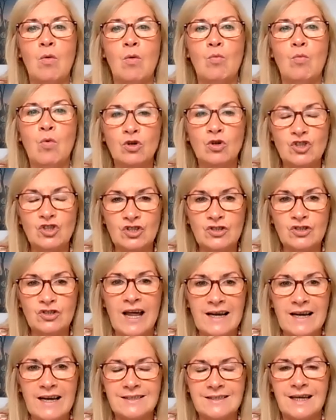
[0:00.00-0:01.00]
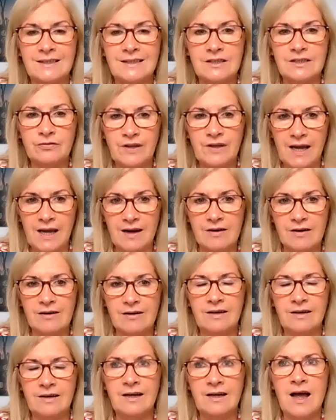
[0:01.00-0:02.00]
what's your next standard of care
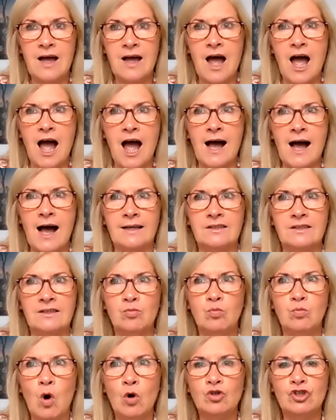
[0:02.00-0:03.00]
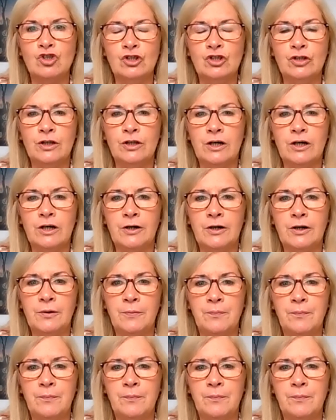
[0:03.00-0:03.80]
and what's an